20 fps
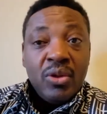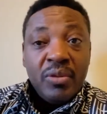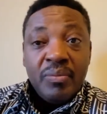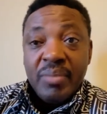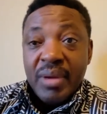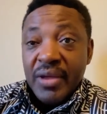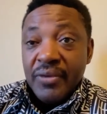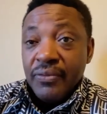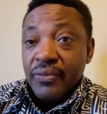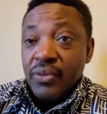
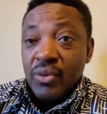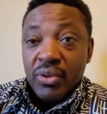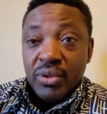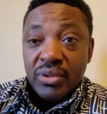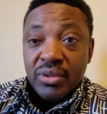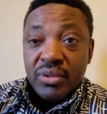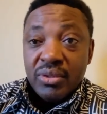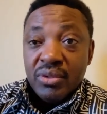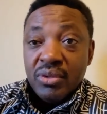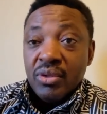not by
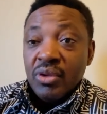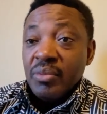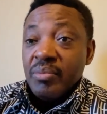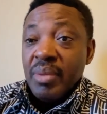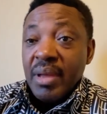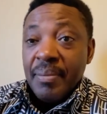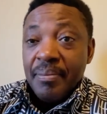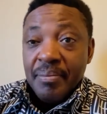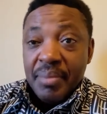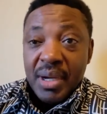force,
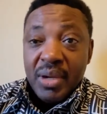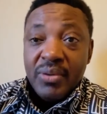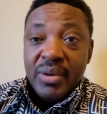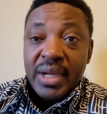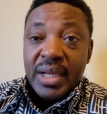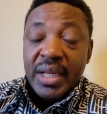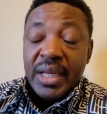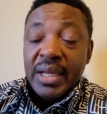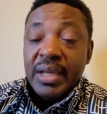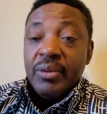not by
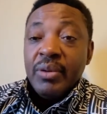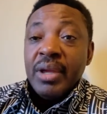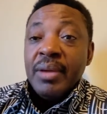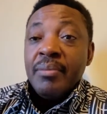power,